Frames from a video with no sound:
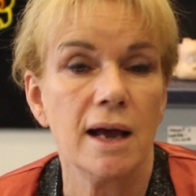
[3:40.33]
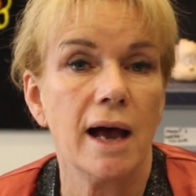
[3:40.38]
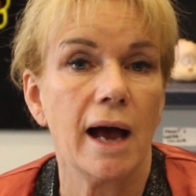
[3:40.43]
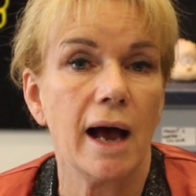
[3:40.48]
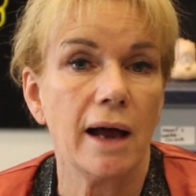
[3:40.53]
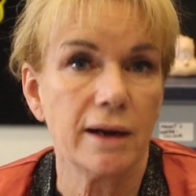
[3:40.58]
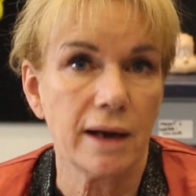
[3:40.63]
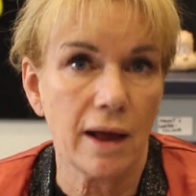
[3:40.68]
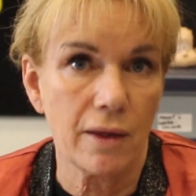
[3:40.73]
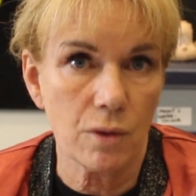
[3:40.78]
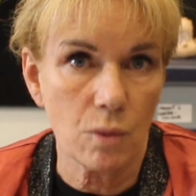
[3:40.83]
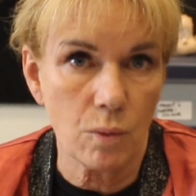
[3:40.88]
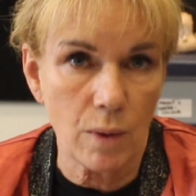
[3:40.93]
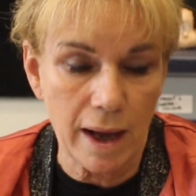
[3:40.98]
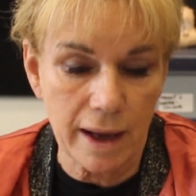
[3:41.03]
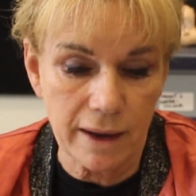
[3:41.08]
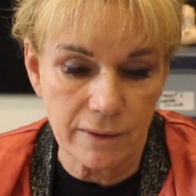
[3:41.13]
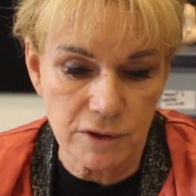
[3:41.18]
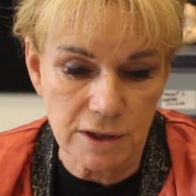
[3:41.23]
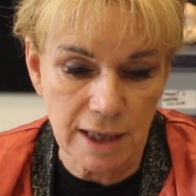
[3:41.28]
another
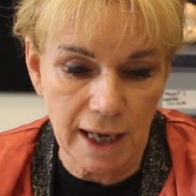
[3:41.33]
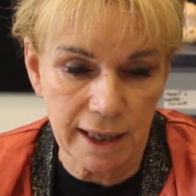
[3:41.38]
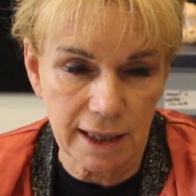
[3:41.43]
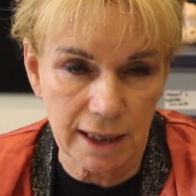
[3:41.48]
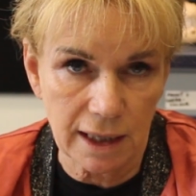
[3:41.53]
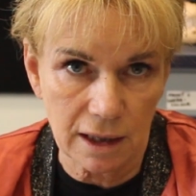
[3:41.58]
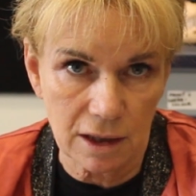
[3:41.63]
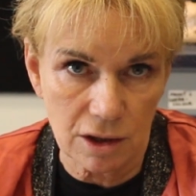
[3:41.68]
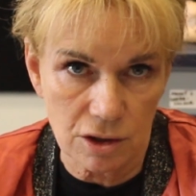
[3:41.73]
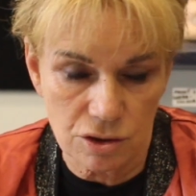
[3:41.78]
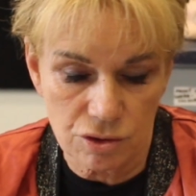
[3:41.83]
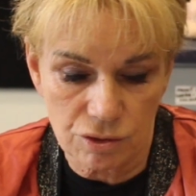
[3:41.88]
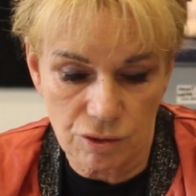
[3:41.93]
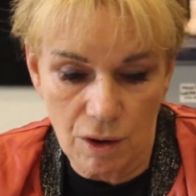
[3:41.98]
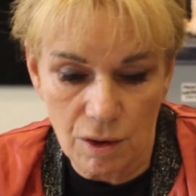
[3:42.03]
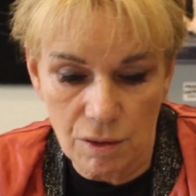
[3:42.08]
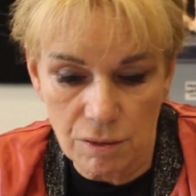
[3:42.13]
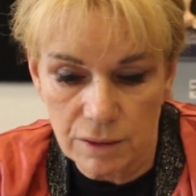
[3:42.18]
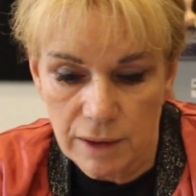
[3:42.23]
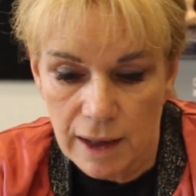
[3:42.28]
way of taking
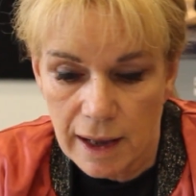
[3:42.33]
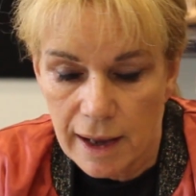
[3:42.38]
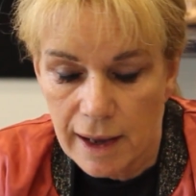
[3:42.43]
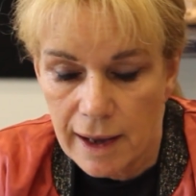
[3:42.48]
control.